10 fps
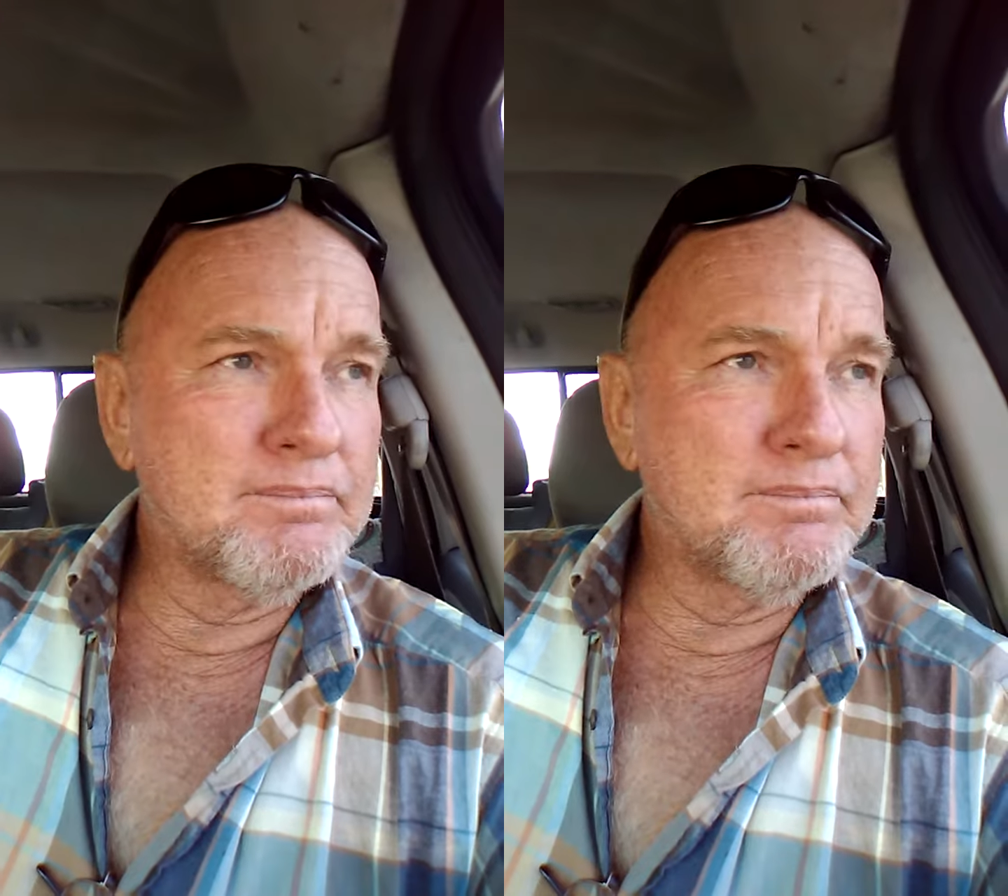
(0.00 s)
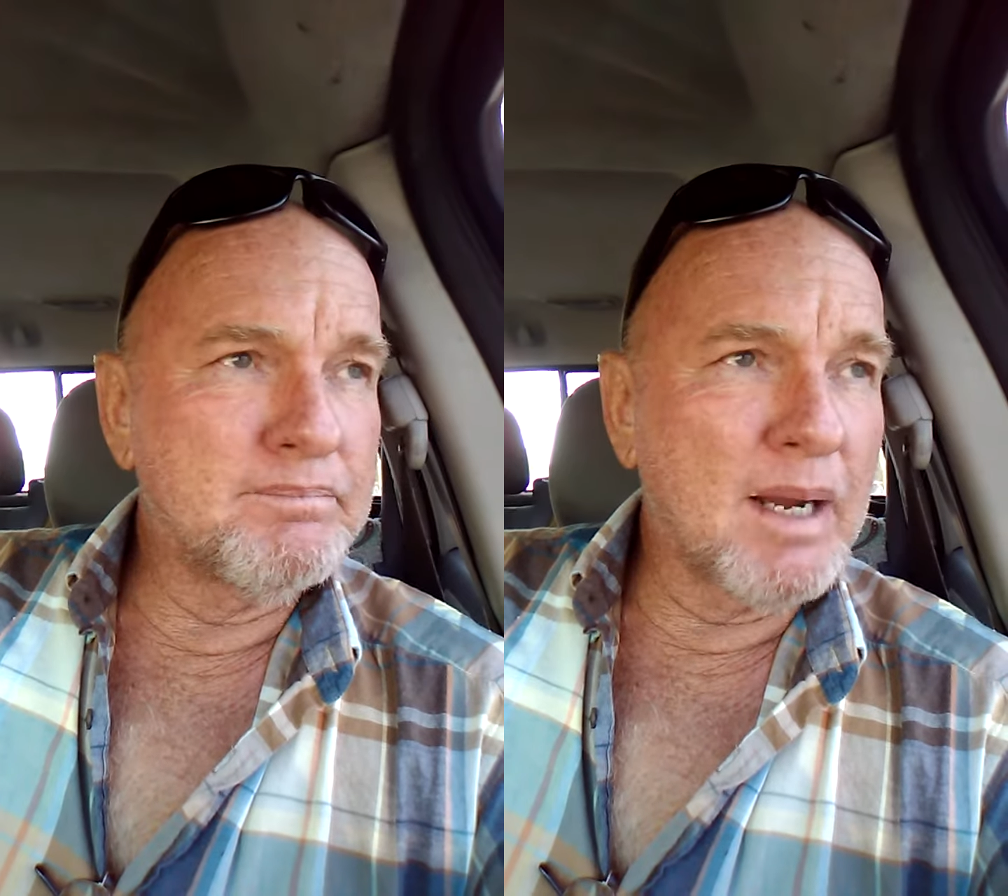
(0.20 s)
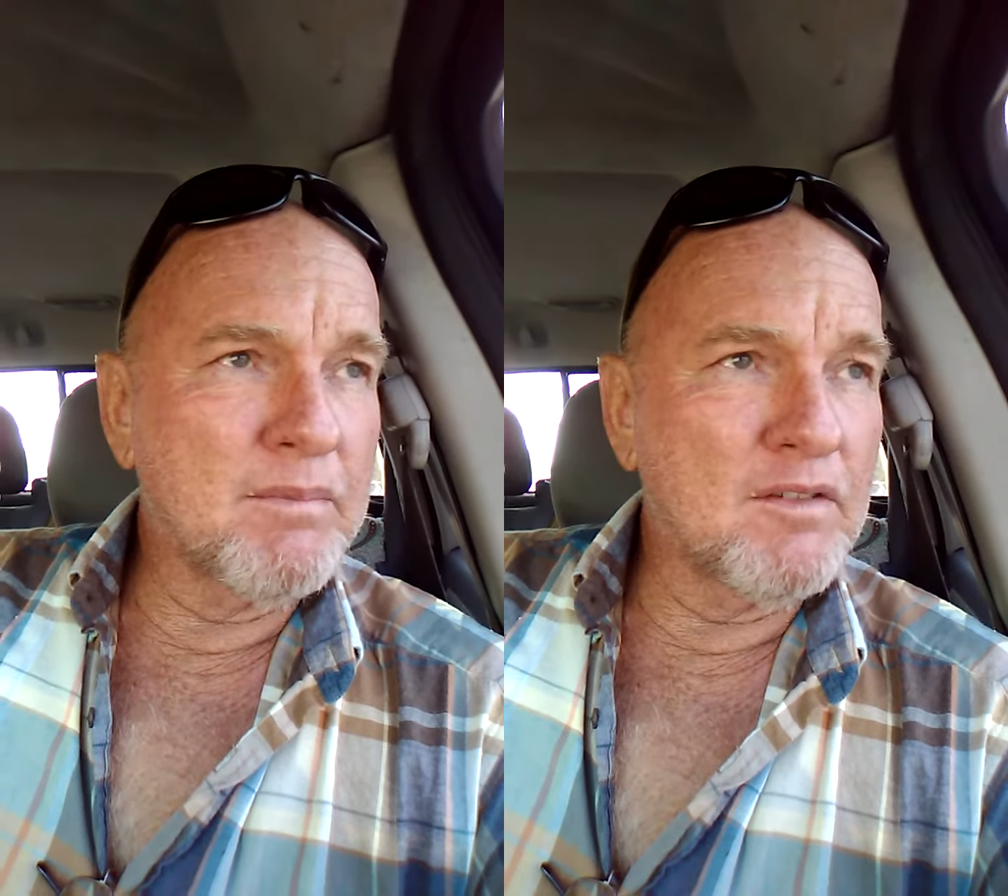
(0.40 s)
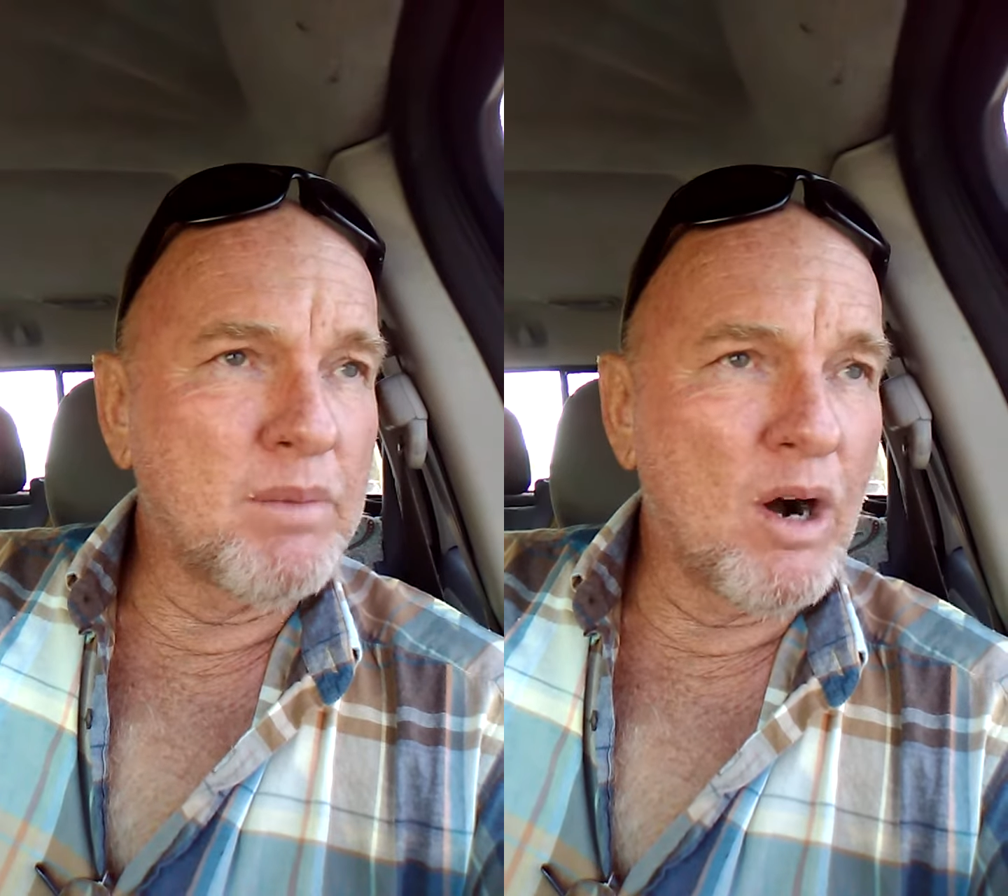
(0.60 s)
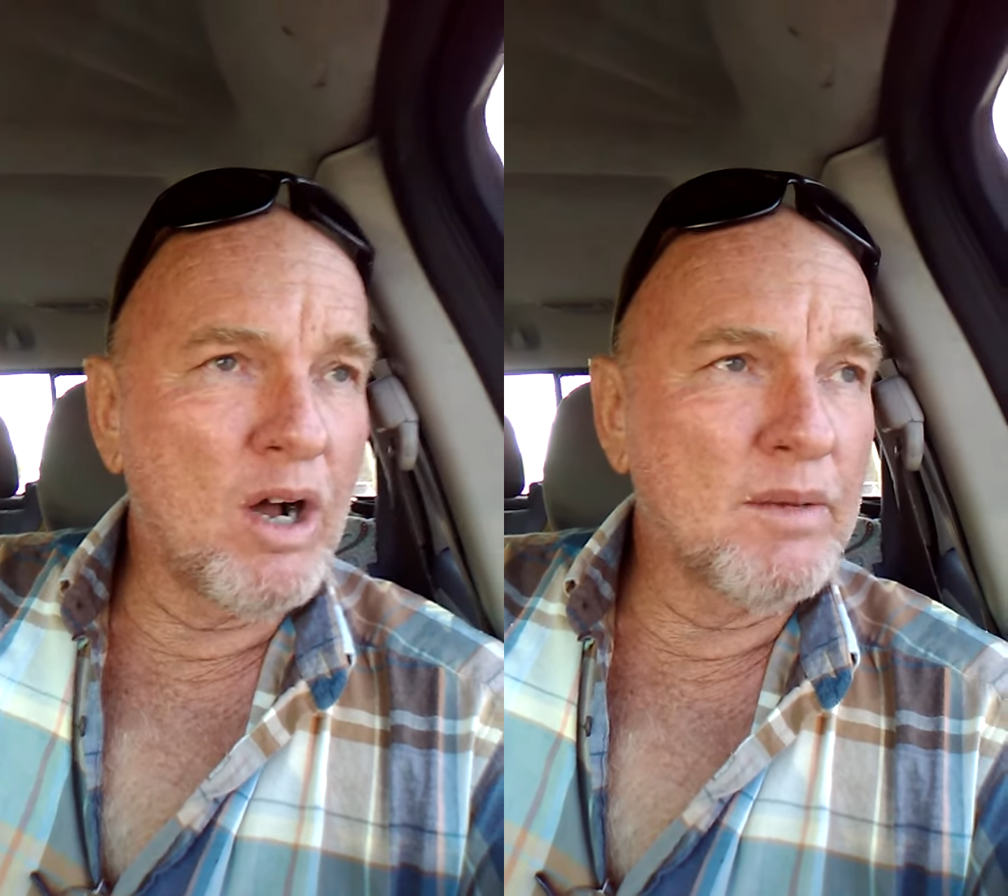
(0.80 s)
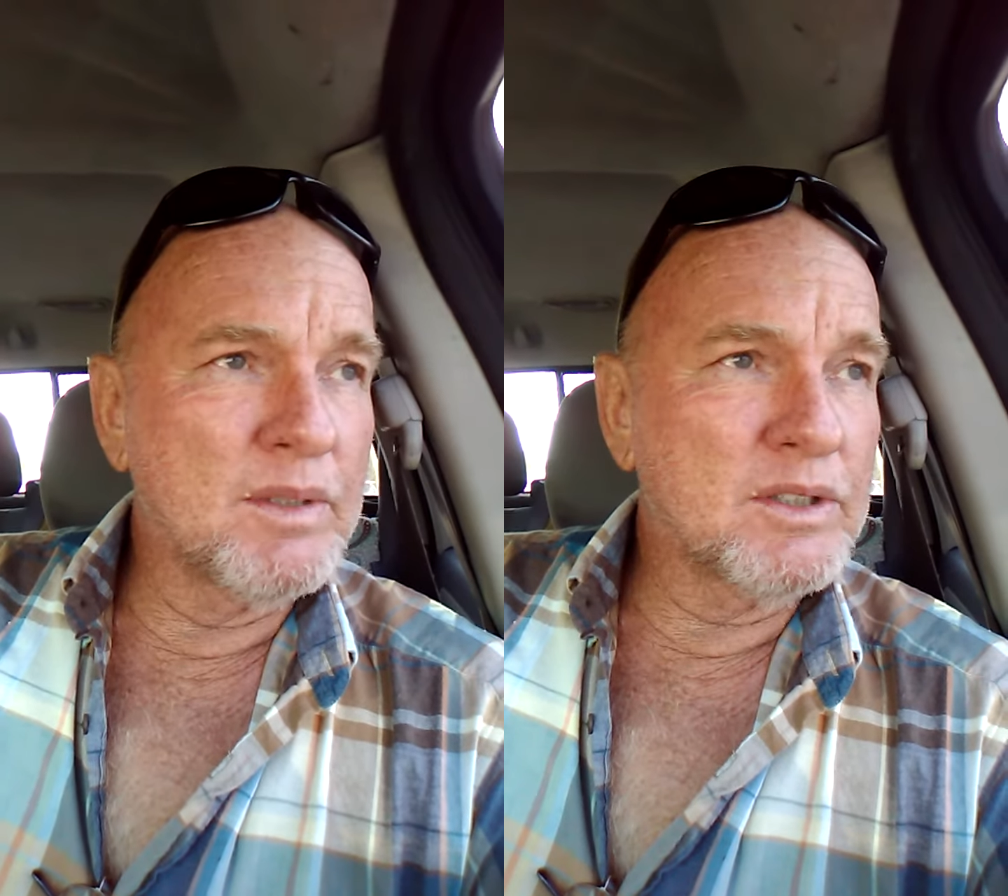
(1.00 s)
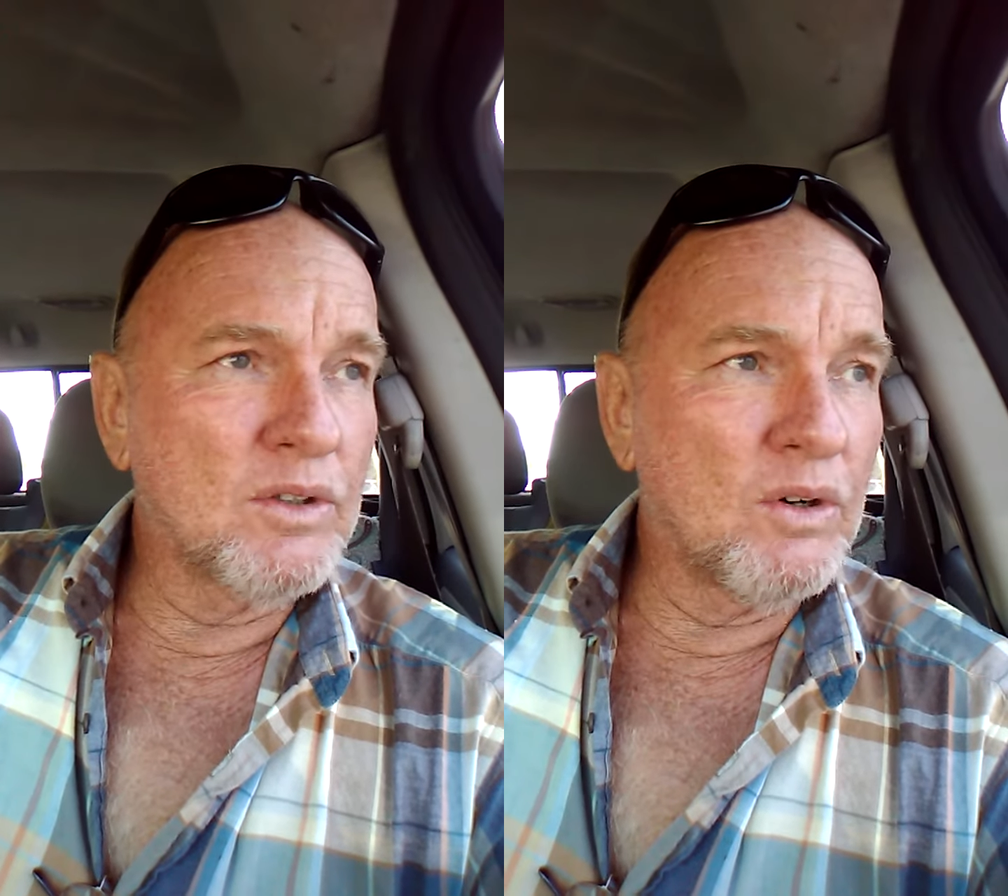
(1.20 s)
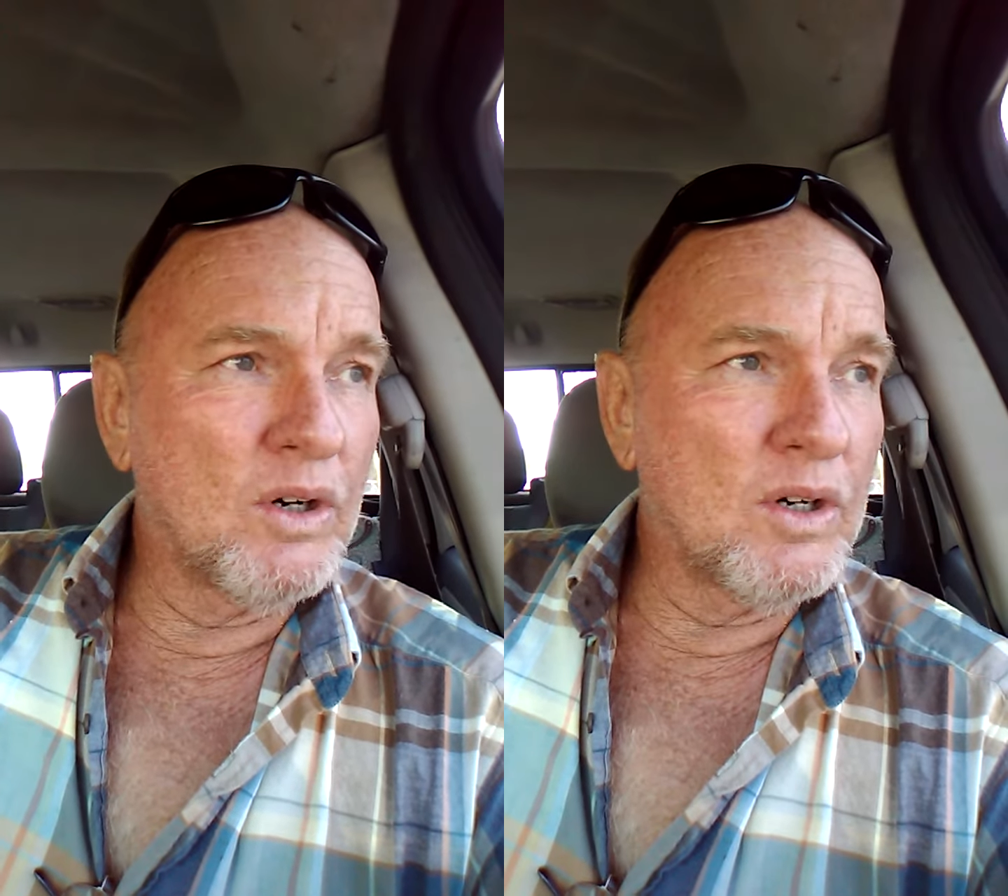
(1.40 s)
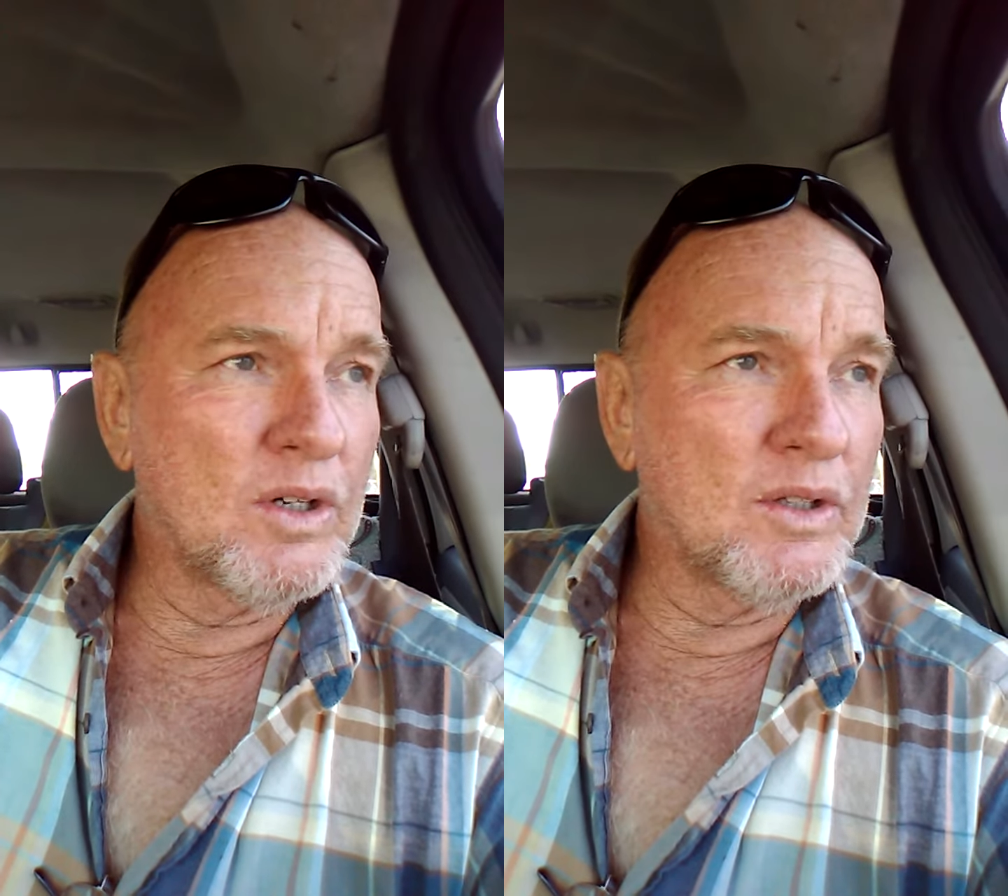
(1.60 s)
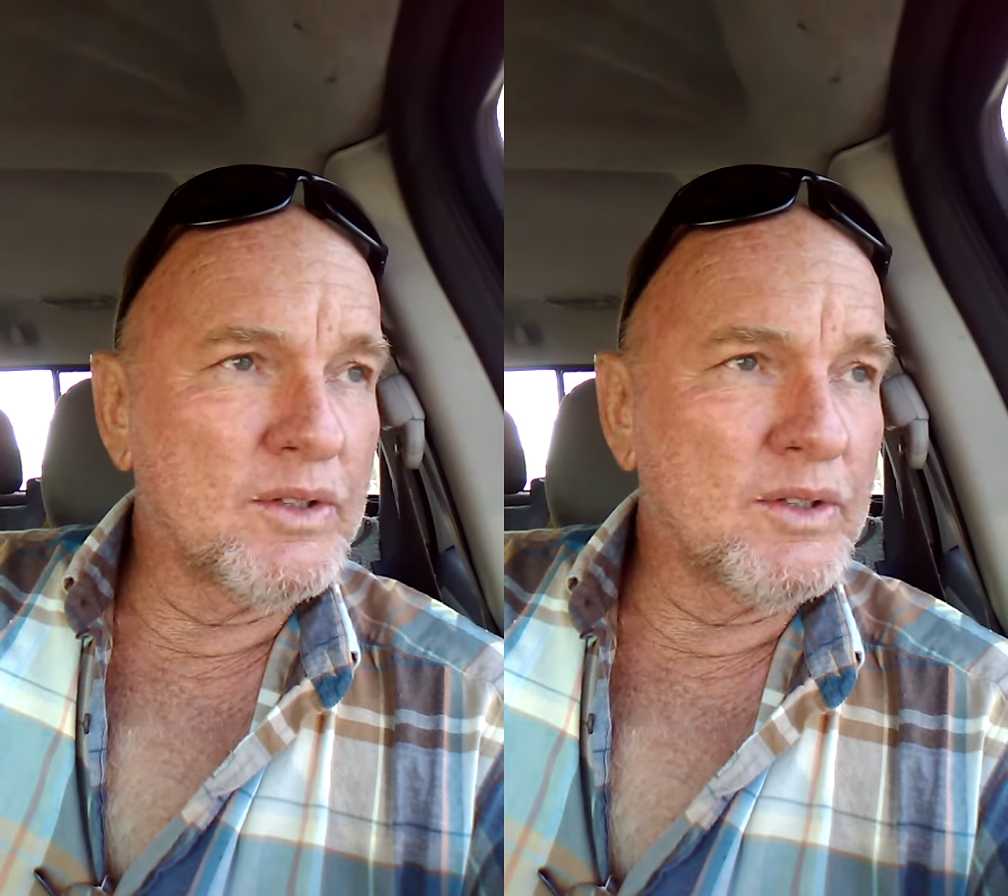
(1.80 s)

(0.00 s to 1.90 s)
member of parliament or